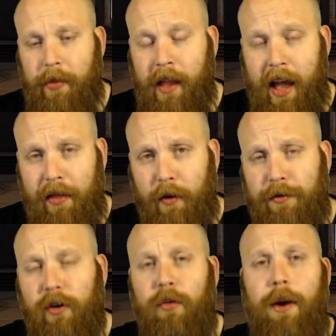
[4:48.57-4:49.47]
and those
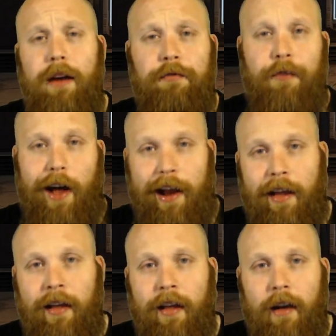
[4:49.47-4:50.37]
are great fun.
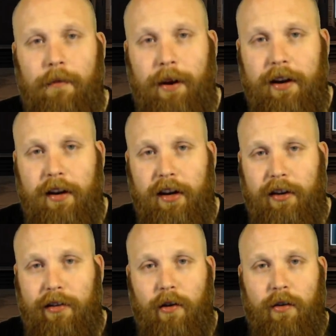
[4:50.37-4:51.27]
but
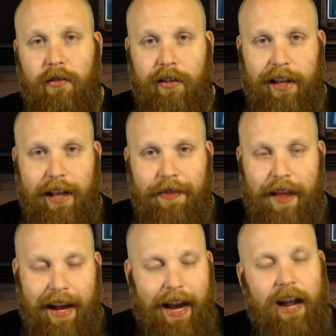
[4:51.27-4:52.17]
you don't really get
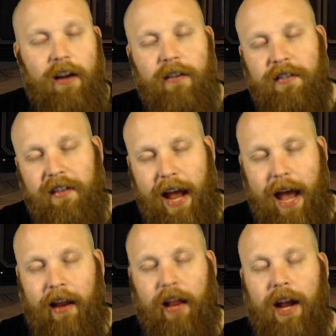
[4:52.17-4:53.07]
that. And I
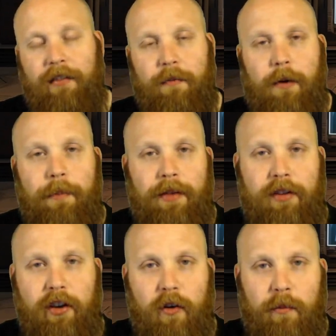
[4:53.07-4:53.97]
understand a lot of them are
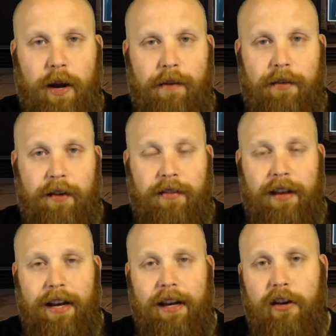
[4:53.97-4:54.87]
busy doing whatever it is they
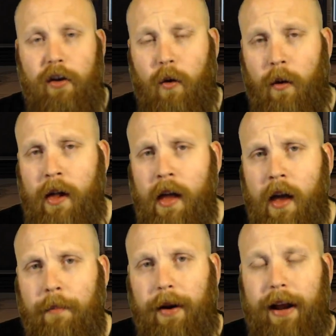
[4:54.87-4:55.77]
need to do,
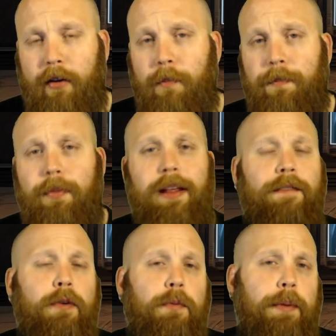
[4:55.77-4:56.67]
but I don't
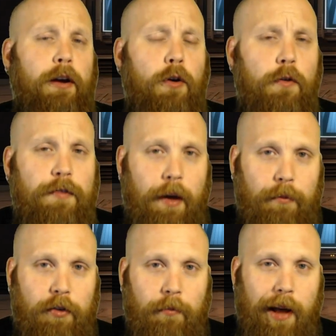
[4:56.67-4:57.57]
believe it would behoove
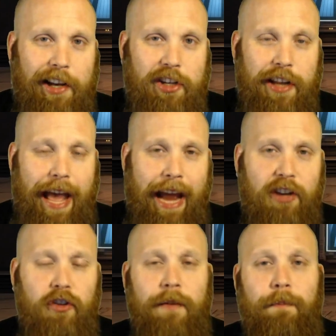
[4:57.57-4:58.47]
them too much to
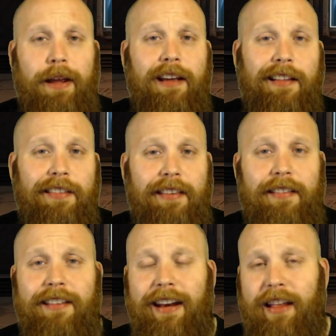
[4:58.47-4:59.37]
actually be
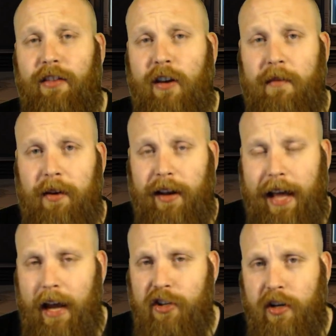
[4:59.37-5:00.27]
consistent in their
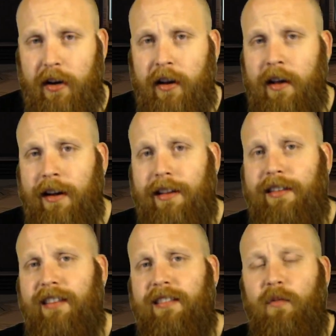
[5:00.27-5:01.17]
communication,
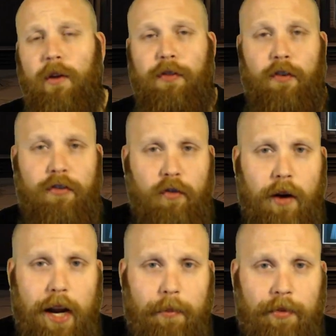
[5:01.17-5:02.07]
consistent with their
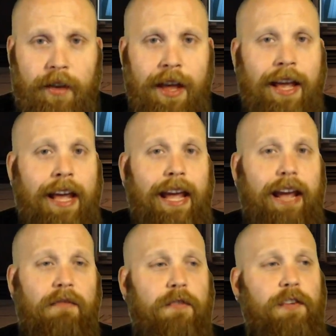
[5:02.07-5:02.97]
streams.
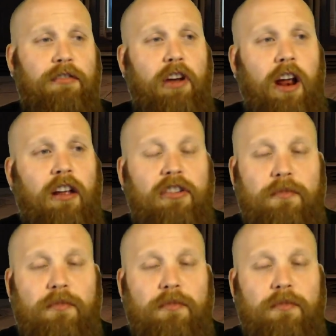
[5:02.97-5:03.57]
Even if it's not a